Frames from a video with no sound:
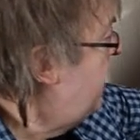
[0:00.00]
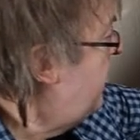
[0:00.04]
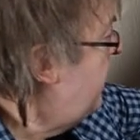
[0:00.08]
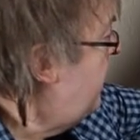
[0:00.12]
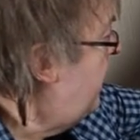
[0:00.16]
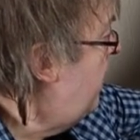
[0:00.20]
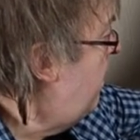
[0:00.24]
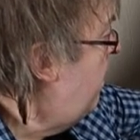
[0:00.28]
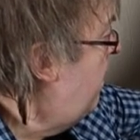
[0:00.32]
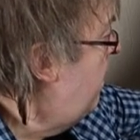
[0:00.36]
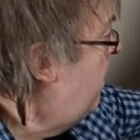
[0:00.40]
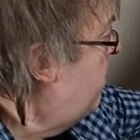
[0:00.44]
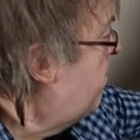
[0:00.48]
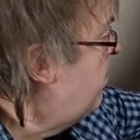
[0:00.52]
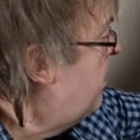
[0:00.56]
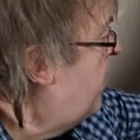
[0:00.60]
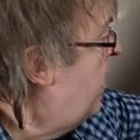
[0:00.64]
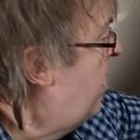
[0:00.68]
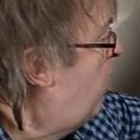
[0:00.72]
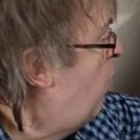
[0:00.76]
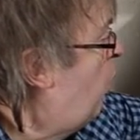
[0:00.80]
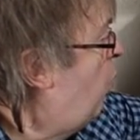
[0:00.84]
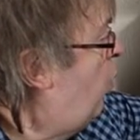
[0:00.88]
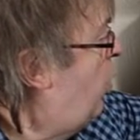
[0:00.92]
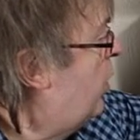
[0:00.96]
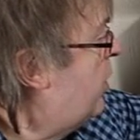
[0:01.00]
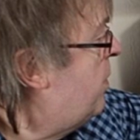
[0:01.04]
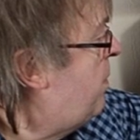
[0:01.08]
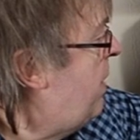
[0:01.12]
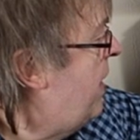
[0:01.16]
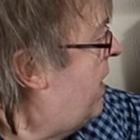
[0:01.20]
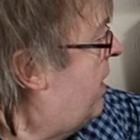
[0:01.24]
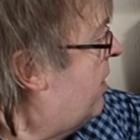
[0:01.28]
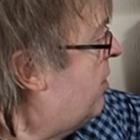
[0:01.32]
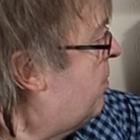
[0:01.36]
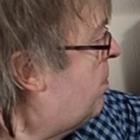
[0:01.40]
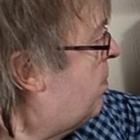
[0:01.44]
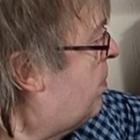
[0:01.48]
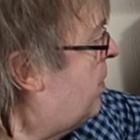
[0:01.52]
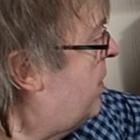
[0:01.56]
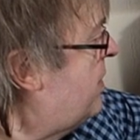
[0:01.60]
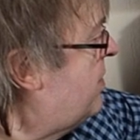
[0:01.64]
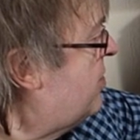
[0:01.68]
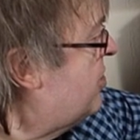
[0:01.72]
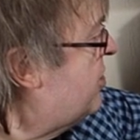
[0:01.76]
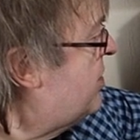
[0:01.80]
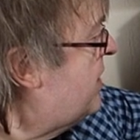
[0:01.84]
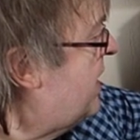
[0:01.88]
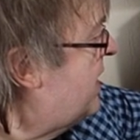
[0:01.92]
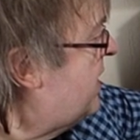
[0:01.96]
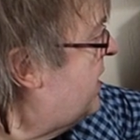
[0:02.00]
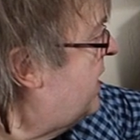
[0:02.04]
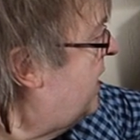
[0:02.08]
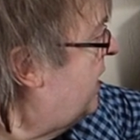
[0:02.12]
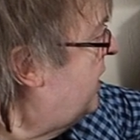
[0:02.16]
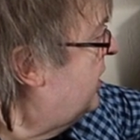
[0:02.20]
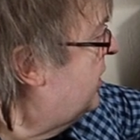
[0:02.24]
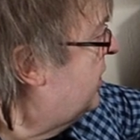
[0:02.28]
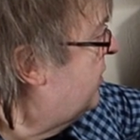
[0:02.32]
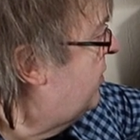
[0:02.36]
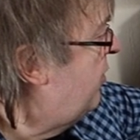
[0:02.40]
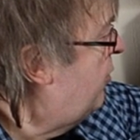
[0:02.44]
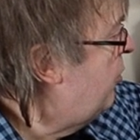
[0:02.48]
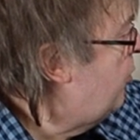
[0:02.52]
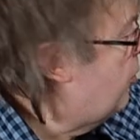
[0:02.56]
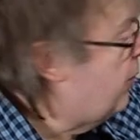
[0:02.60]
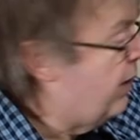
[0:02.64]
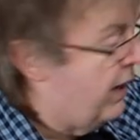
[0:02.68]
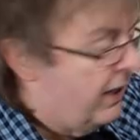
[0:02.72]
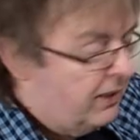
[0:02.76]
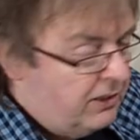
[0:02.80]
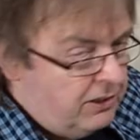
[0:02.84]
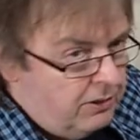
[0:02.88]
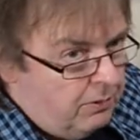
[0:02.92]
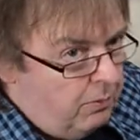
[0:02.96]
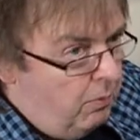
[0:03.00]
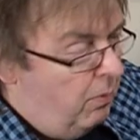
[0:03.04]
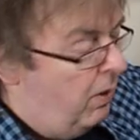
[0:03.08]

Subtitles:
Now, what about print settings for it?